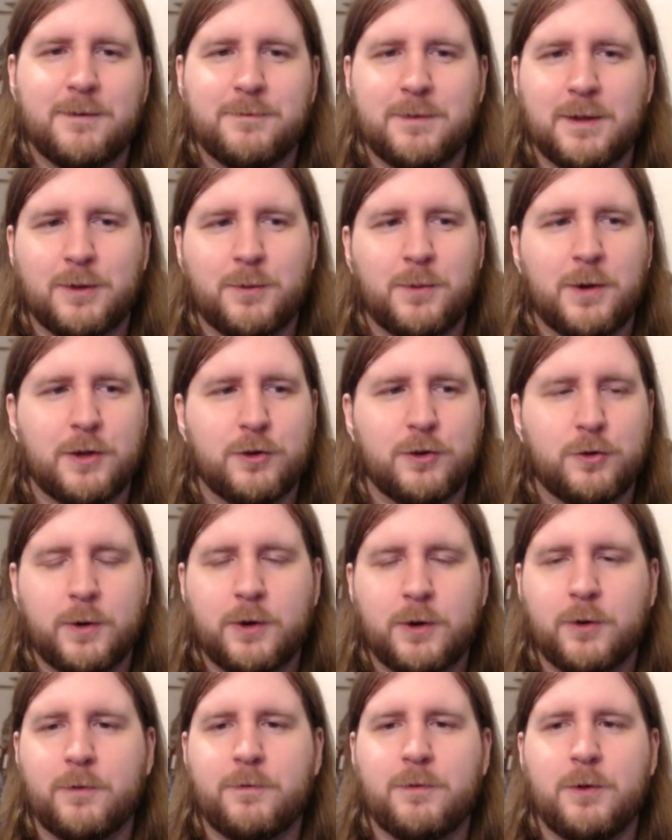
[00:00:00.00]
Follow on
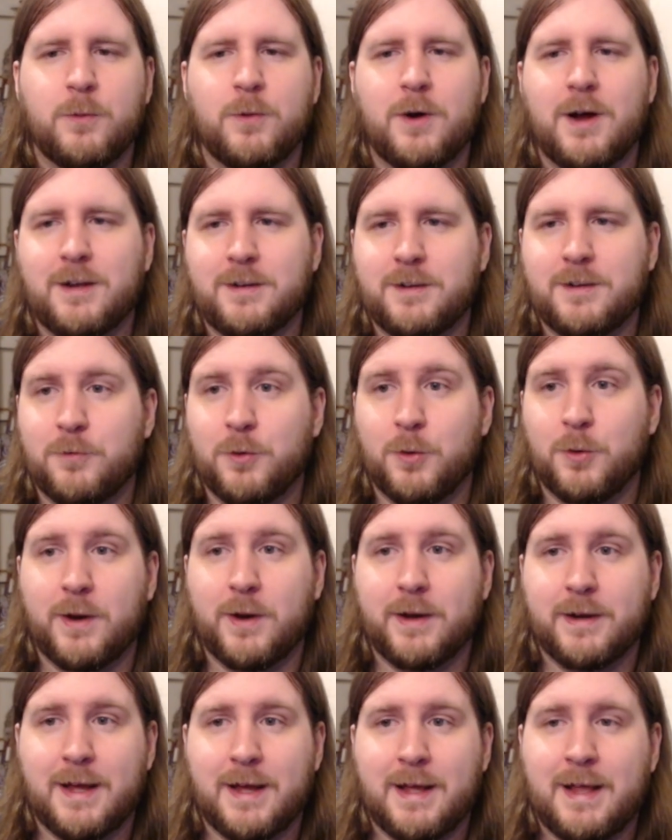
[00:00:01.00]
Twitter if you want. If you
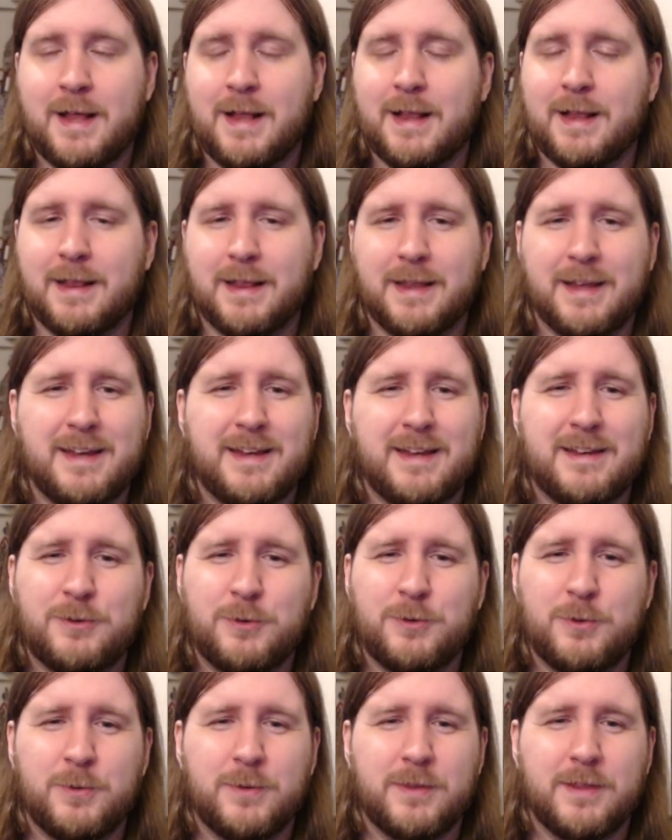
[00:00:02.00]
want a link
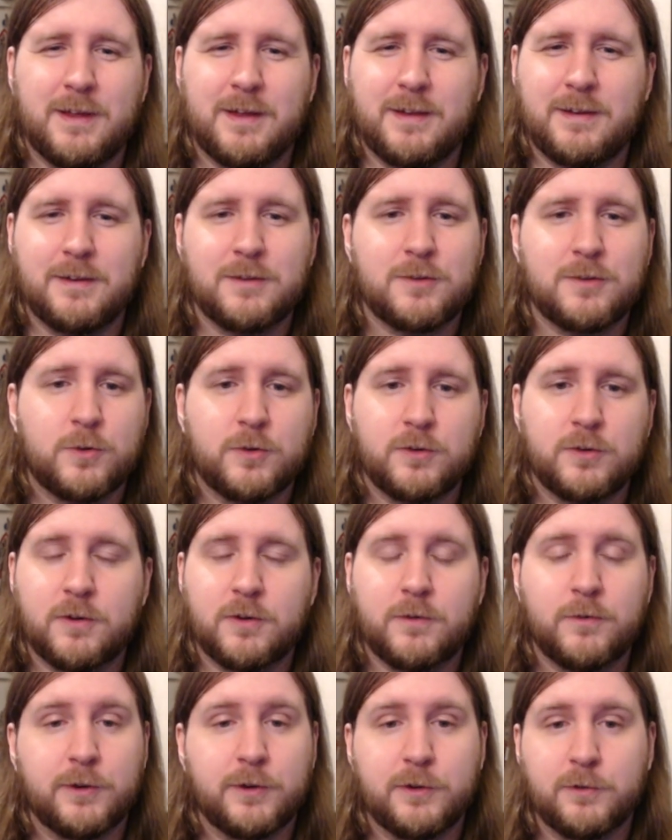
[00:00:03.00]
to the Discord
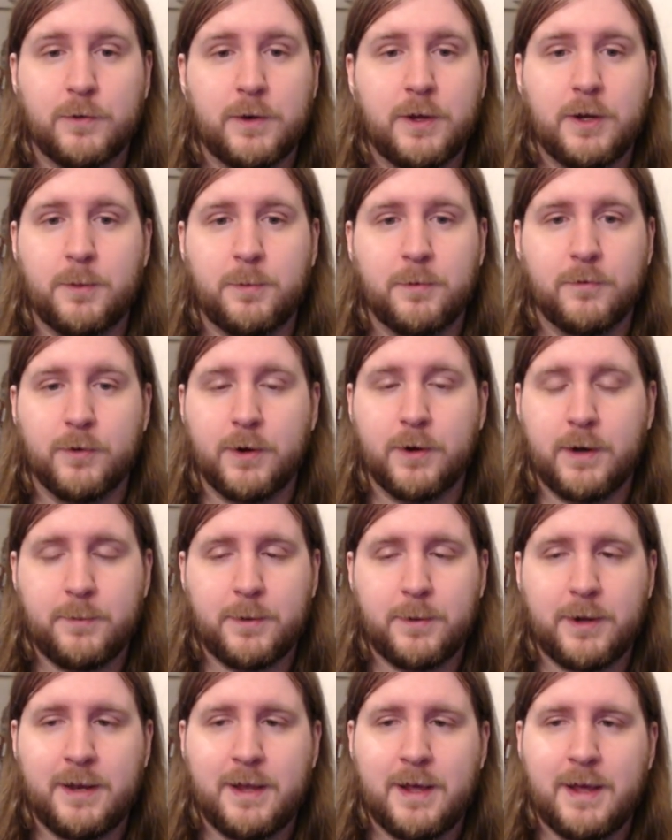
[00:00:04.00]
server, it's free and open for
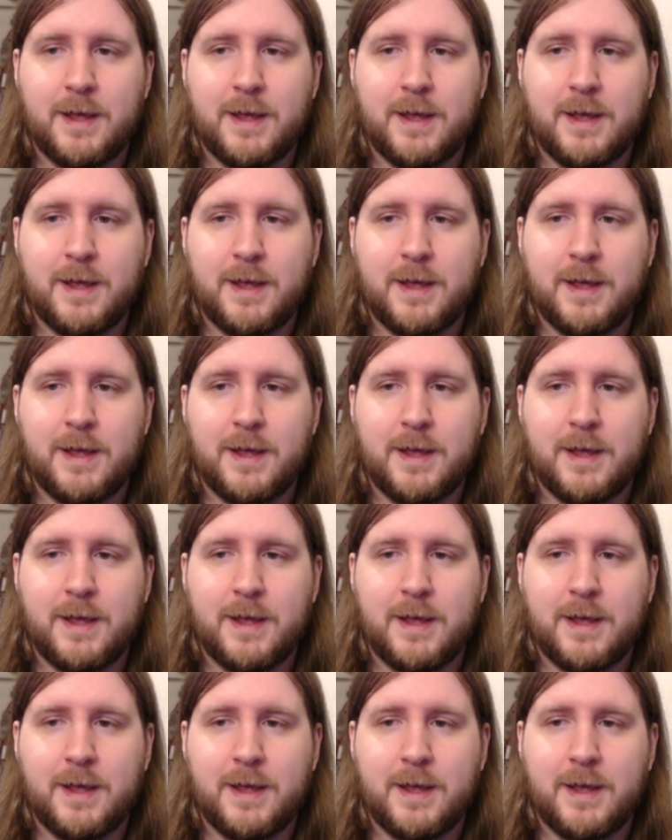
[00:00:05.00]
anyone.